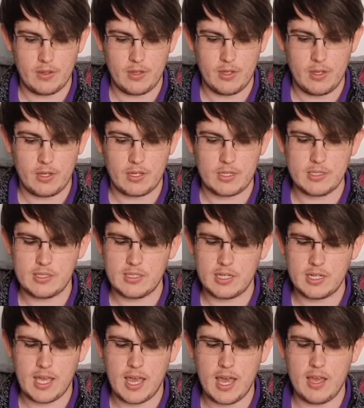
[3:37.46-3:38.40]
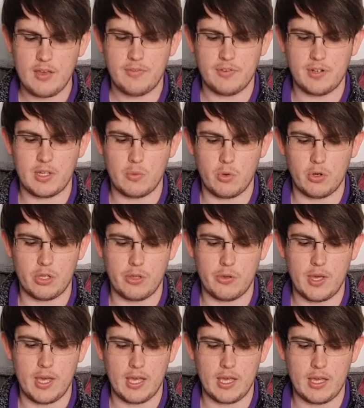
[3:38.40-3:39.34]
Consider carefully what you
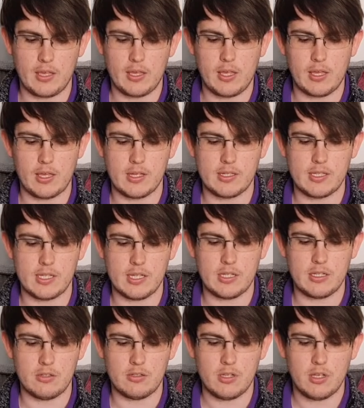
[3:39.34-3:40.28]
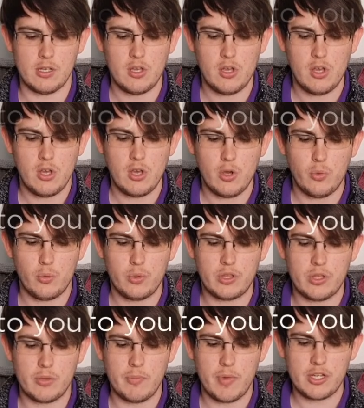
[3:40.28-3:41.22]
hear, he continued. With the
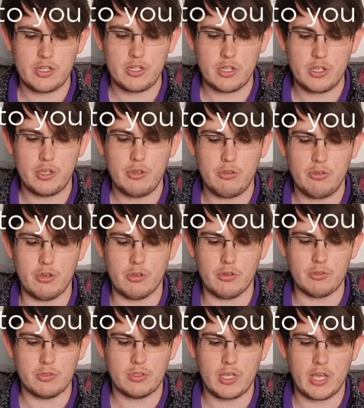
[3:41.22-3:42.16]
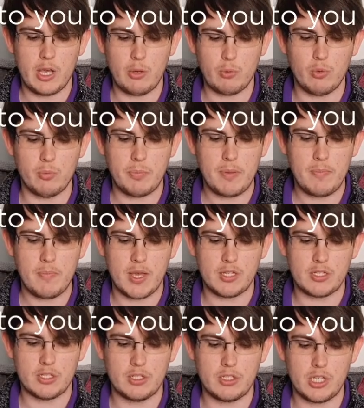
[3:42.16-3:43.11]
measure you use, it will be measured
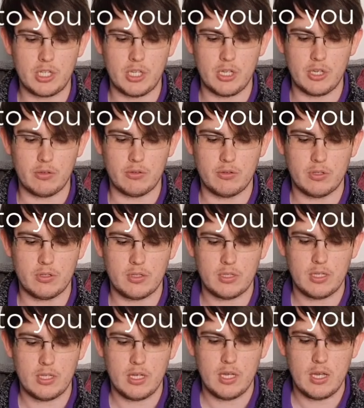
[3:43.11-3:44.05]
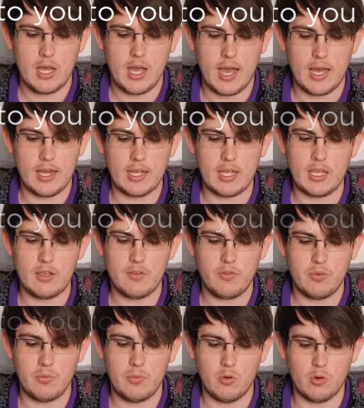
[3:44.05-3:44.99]
to you, and even
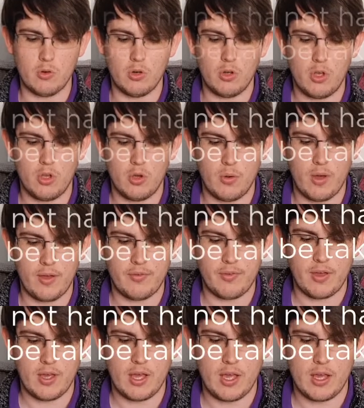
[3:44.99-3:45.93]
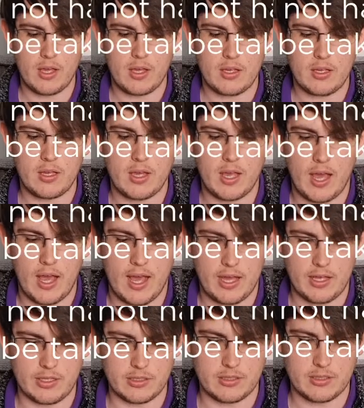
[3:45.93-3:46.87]
more, whoever
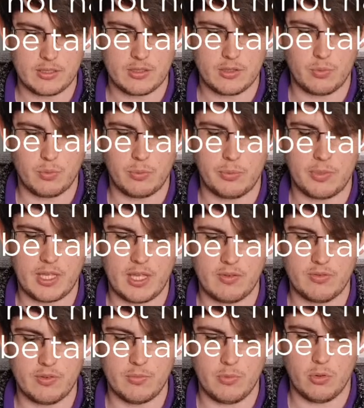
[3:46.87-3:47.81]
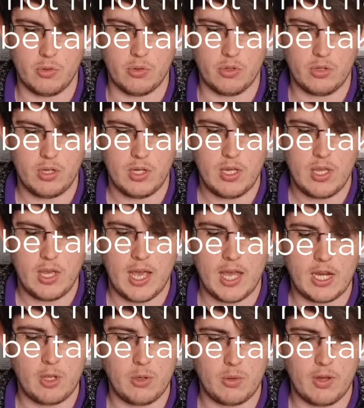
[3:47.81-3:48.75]
has will be given more, and
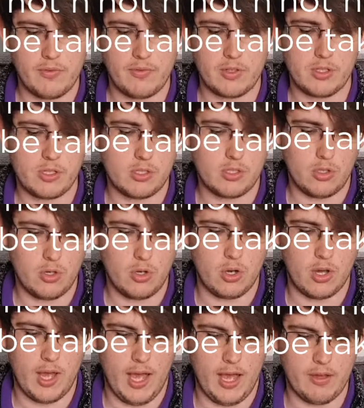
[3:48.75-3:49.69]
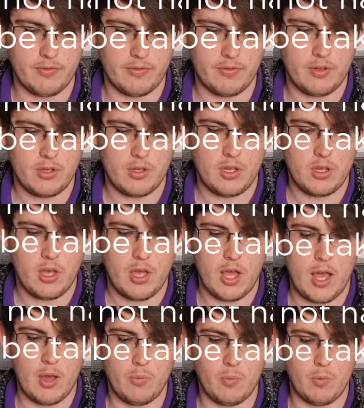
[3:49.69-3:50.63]
whoever does not have,
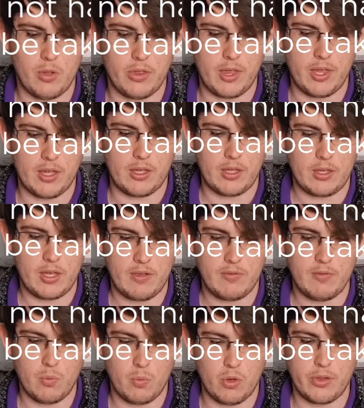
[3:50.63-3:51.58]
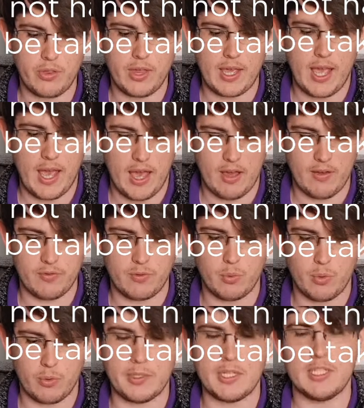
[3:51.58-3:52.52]
and what they, even what they have will
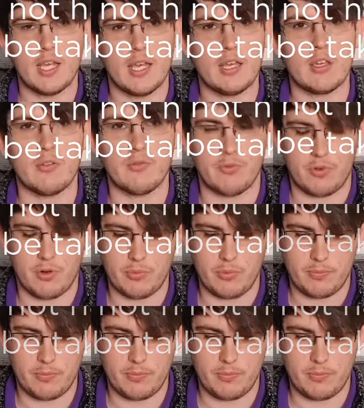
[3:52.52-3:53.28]
be taken from them.